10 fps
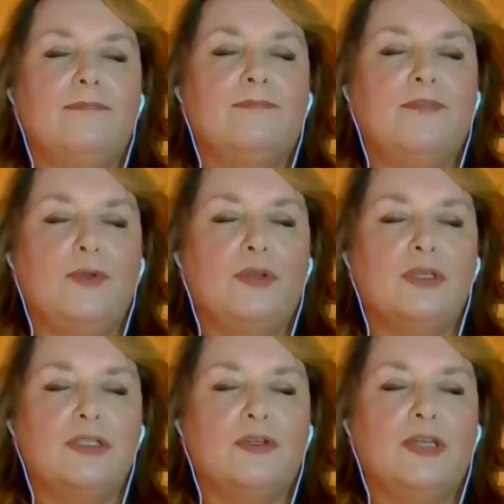
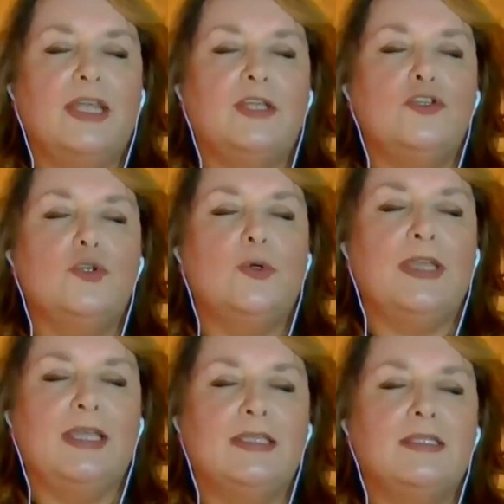focus on it,
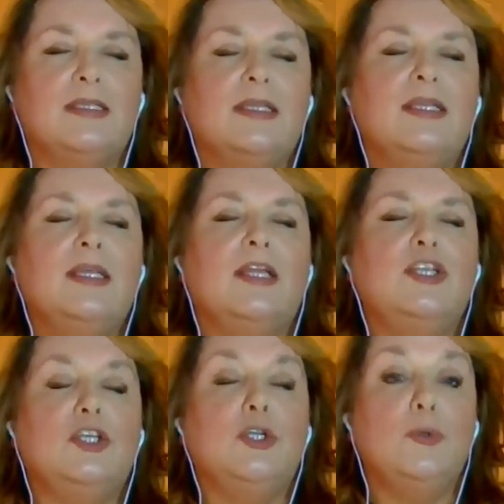enjoy it,
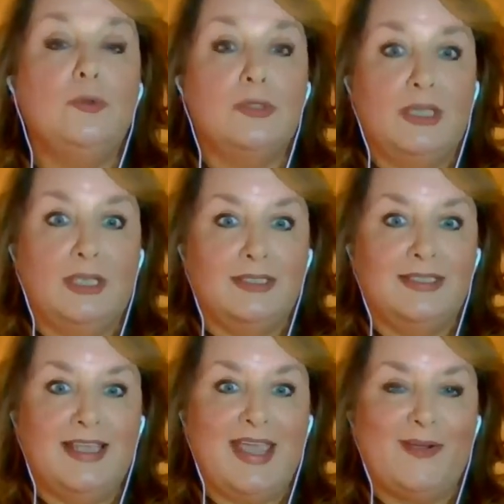and use it
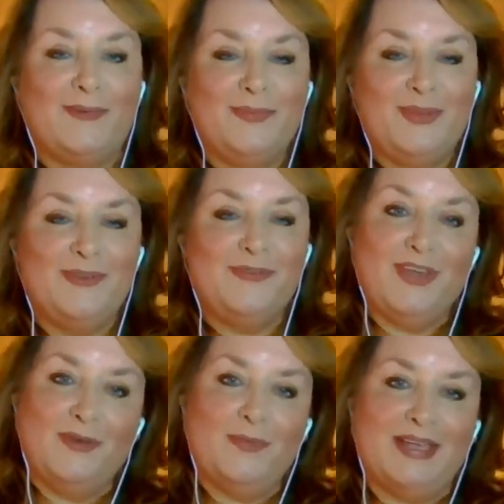to help you
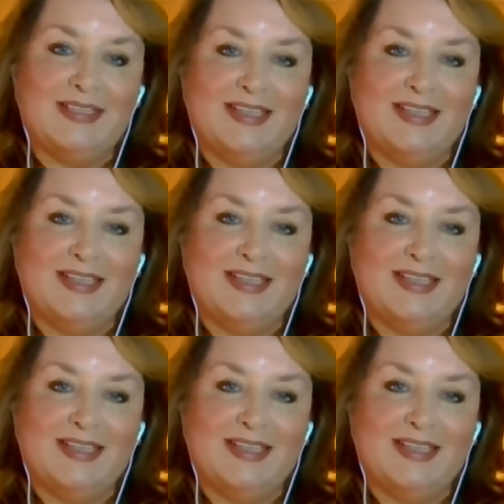feel better.